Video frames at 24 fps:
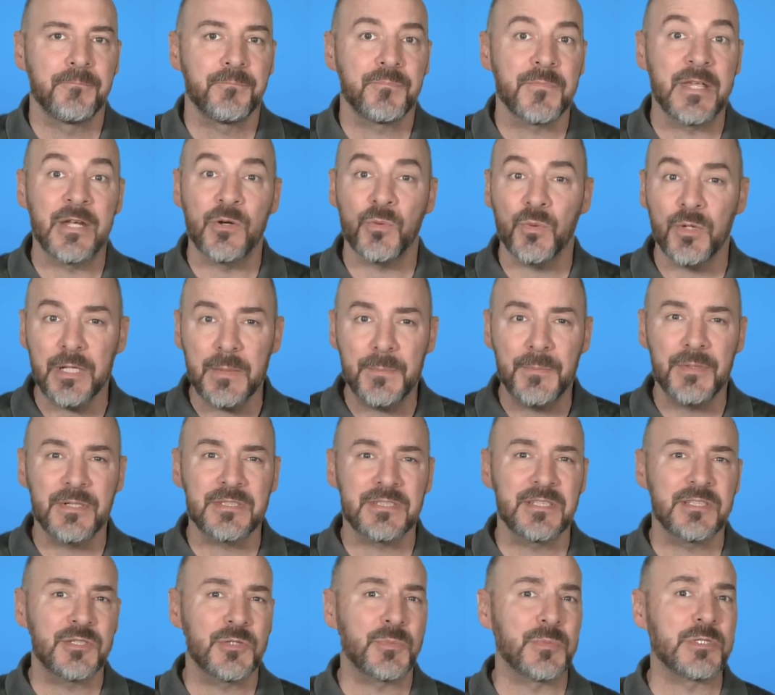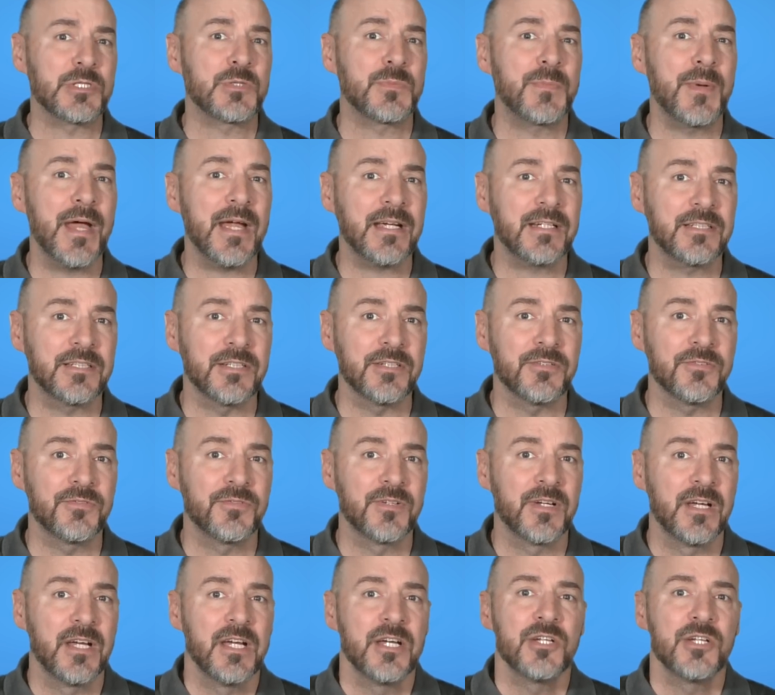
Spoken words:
And it really puts into perspective